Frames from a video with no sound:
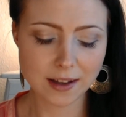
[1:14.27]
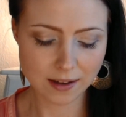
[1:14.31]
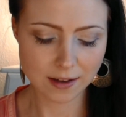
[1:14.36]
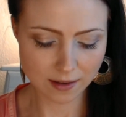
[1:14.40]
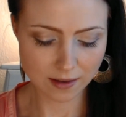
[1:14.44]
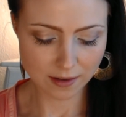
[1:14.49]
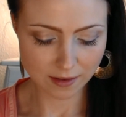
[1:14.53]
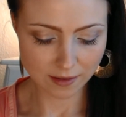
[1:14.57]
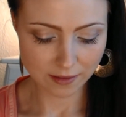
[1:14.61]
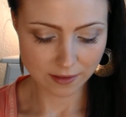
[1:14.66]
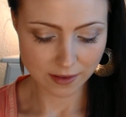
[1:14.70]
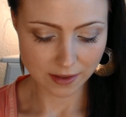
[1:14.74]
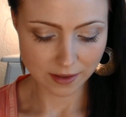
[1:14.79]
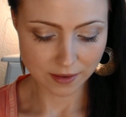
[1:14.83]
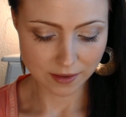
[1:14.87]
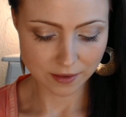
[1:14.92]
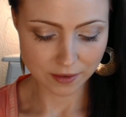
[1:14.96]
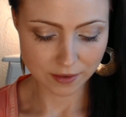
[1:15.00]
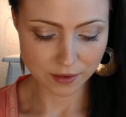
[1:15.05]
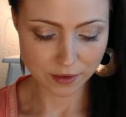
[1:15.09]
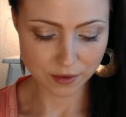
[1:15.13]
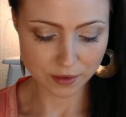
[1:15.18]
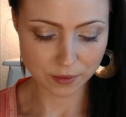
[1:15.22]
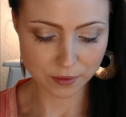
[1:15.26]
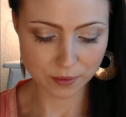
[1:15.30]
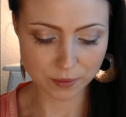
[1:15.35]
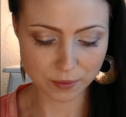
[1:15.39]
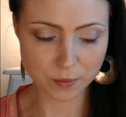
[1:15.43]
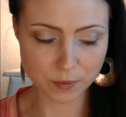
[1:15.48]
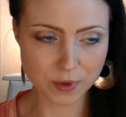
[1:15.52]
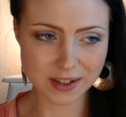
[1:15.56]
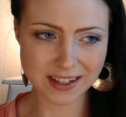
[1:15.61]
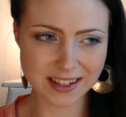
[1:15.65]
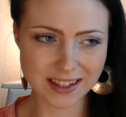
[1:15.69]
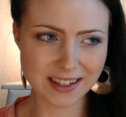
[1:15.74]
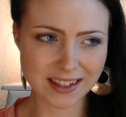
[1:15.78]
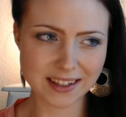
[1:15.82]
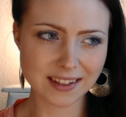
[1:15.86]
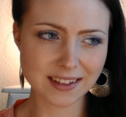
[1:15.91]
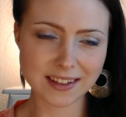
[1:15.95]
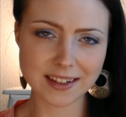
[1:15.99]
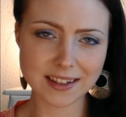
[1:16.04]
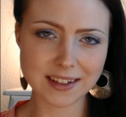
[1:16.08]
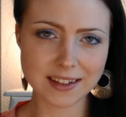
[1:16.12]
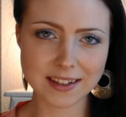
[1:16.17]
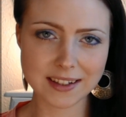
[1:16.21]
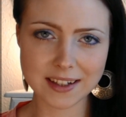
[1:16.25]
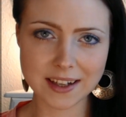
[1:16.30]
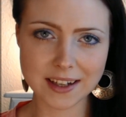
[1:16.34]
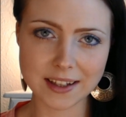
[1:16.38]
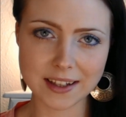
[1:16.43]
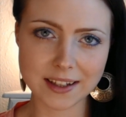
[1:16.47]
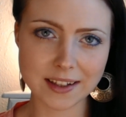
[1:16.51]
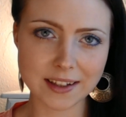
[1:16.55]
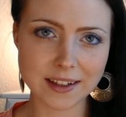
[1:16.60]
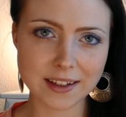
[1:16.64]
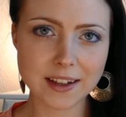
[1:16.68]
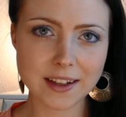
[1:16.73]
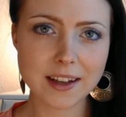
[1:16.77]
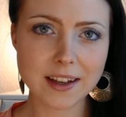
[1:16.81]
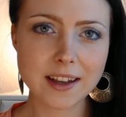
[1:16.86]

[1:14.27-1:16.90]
Are there, you know, what is it and